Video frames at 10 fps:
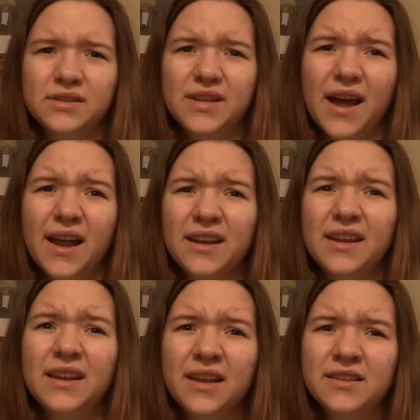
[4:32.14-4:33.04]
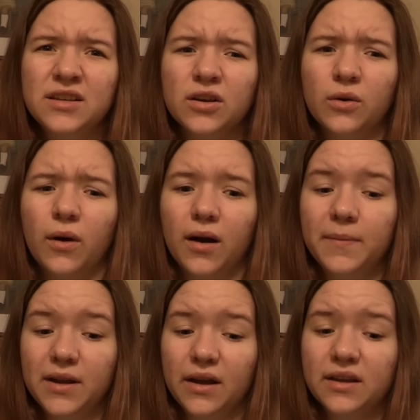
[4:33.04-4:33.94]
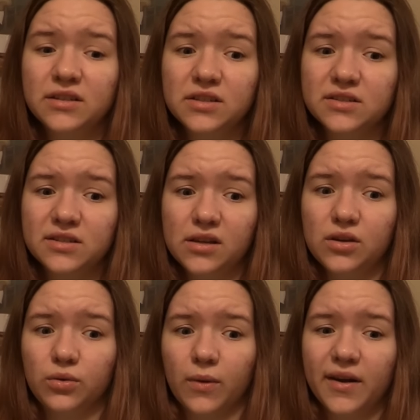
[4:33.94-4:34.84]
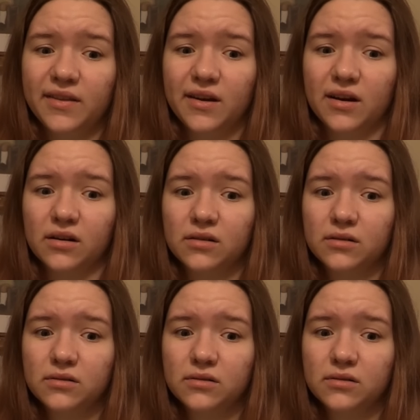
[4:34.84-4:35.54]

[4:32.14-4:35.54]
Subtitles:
Dad, it is you. I mean, I can just see you right there.